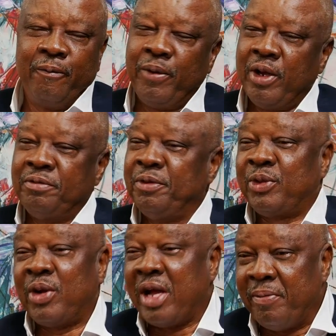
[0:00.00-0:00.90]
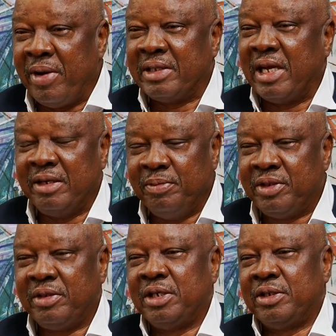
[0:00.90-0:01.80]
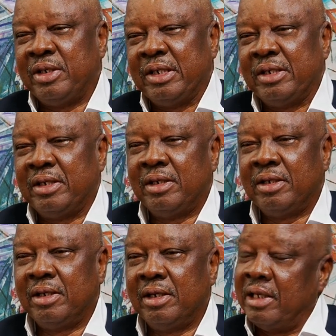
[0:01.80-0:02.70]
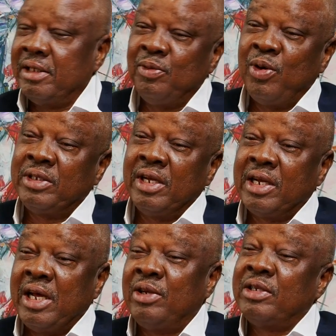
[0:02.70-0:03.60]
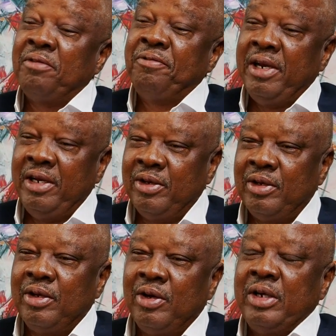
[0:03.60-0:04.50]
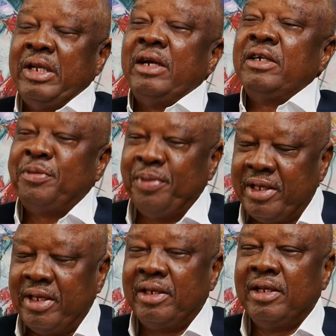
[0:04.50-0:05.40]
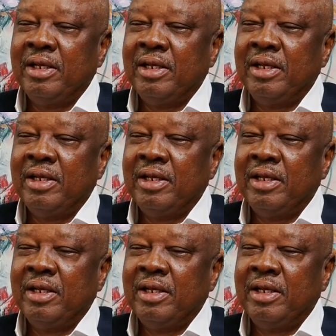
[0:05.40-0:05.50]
Because we talk about administration, that it was a colossal failure, ordinarily speaking.